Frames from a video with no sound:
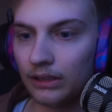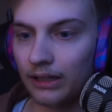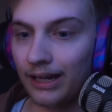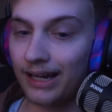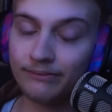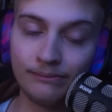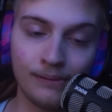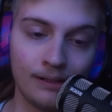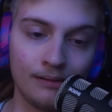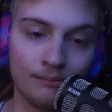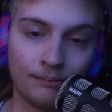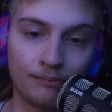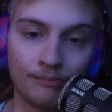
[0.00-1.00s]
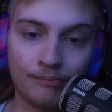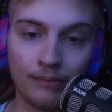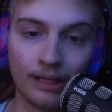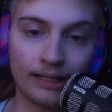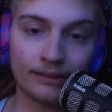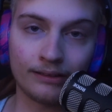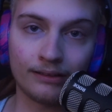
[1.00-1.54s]
I've been
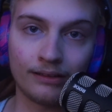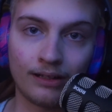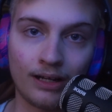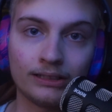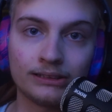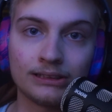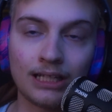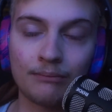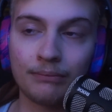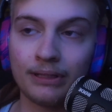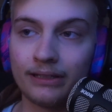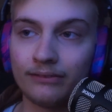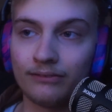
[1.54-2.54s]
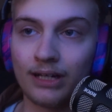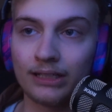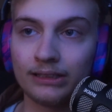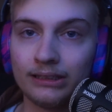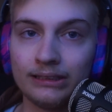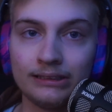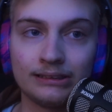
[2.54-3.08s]
like nonstop playing
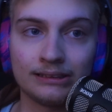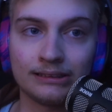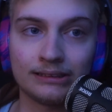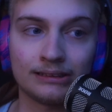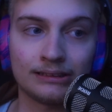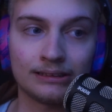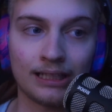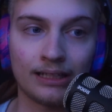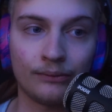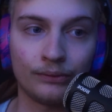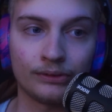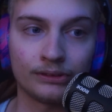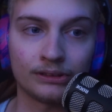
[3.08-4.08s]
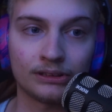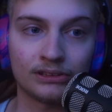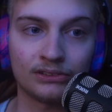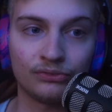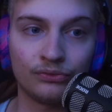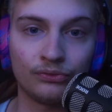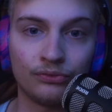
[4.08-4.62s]
Rocket League since I was
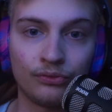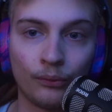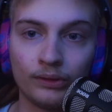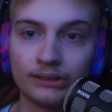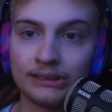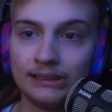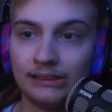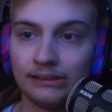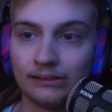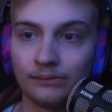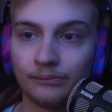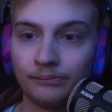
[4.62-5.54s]
14.